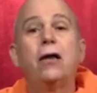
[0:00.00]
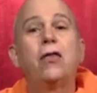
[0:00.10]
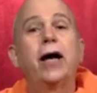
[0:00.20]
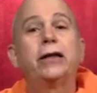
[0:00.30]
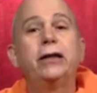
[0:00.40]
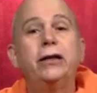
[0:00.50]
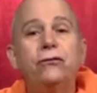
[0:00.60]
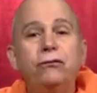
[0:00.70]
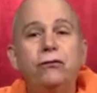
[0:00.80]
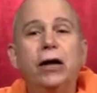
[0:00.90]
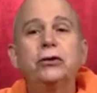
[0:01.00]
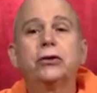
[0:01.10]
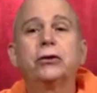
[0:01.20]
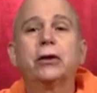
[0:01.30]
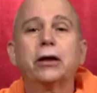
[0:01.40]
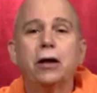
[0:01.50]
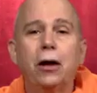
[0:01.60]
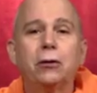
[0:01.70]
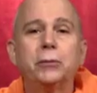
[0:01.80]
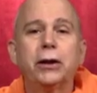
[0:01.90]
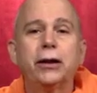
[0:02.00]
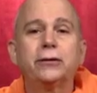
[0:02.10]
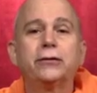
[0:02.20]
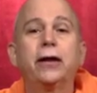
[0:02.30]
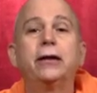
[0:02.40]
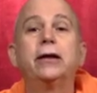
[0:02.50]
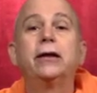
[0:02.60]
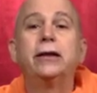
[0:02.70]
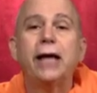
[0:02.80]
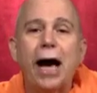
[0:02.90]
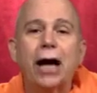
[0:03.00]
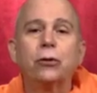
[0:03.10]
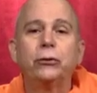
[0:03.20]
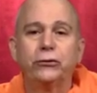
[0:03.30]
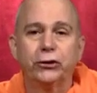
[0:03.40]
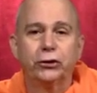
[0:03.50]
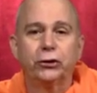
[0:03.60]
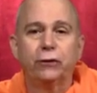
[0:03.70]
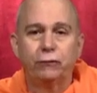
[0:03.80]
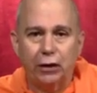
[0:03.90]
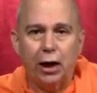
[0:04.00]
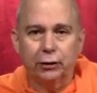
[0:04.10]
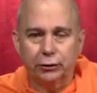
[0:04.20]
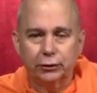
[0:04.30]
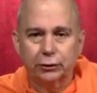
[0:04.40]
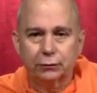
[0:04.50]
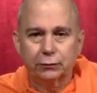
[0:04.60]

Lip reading: that eventually culminates in the acquisition of knowledge.